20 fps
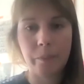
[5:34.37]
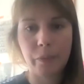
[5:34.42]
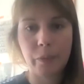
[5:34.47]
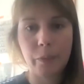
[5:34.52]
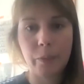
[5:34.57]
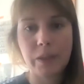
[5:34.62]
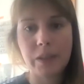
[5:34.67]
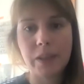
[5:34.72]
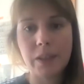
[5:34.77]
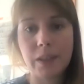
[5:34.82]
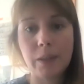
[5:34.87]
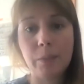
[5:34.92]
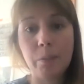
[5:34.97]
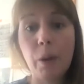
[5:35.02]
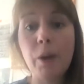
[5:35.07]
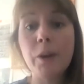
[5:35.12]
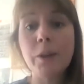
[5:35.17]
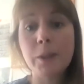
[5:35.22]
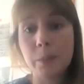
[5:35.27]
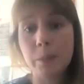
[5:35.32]
which is
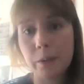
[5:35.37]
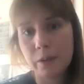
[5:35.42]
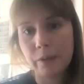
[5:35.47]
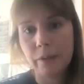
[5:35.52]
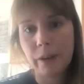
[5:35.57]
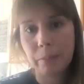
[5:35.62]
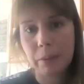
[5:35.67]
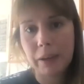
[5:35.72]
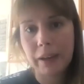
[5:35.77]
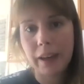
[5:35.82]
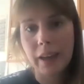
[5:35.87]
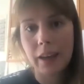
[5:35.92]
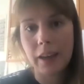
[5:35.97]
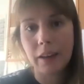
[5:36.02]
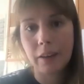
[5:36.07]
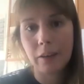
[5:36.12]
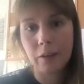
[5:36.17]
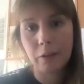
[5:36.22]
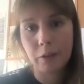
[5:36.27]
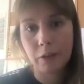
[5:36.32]
impossible to
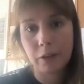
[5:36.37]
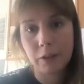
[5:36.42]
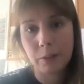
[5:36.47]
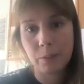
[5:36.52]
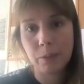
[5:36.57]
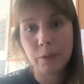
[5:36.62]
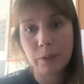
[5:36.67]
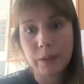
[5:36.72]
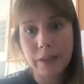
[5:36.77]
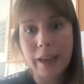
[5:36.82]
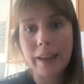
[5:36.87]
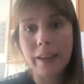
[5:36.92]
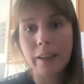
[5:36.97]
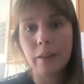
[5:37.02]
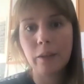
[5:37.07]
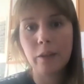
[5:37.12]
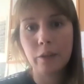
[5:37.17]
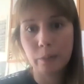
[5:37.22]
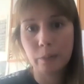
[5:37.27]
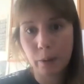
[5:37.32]
replicate on a small scale,
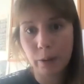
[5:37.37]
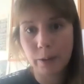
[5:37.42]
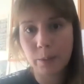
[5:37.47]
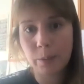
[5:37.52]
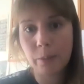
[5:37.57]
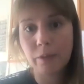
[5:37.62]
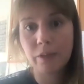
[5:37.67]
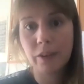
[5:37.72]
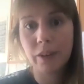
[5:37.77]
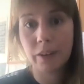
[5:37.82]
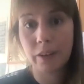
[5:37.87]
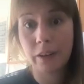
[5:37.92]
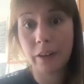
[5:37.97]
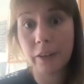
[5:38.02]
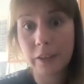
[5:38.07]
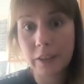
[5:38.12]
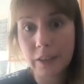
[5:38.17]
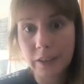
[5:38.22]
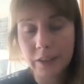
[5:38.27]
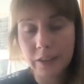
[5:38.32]
or impossible for an
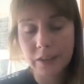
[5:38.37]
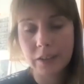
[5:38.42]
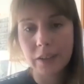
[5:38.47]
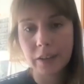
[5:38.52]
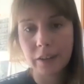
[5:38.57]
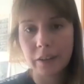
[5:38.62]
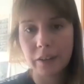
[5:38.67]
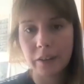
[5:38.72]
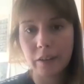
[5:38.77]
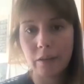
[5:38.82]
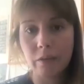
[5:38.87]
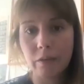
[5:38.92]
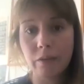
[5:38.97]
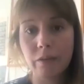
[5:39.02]
artist to kind of